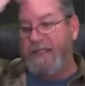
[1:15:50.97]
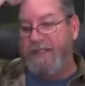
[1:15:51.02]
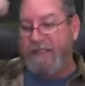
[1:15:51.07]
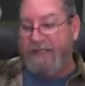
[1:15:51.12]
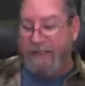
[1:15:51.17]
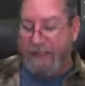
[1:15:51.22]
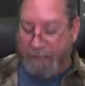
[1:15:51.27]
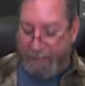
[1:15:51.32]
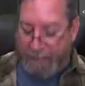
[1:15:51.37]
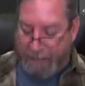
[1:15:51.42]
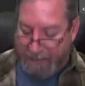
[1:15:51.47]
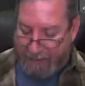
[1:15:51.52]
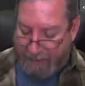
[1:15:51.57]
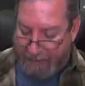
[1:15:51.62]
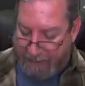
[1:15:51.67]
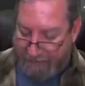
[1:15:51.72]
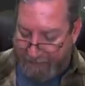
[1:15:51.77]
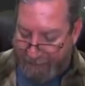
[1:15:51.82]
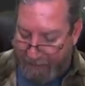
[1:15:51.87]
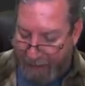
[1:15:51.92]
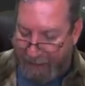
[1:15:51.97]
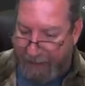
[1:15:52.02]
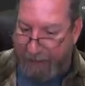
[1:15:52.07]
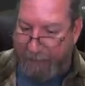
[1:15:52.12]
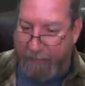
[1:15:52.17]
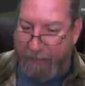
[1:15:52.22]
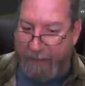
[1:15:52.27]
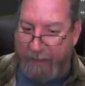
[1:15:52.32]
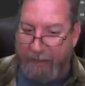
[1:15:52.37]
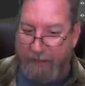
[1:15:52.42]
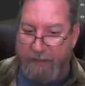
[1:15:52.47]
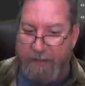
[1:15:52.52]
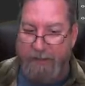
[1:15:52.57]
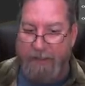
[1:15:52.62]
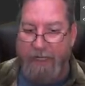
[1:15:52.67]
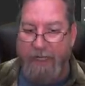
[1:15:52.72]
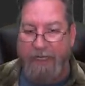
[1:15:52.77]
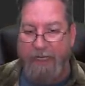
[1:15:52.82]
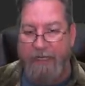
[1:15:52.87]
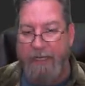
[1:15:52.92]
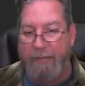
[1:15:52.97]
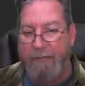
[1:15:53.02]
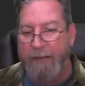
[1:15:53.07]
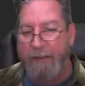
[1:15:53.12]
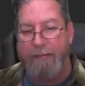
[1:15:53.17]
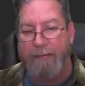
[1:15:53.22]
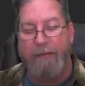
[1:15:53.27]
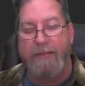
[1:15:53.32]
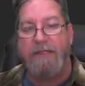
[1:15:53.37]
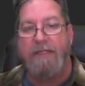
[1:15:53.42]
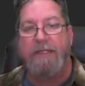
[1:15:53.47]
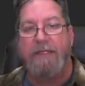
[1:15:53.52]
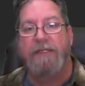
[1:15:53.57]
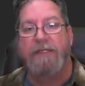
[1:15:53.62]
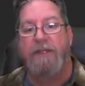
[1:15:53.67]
is in the business of making money, just like any big business.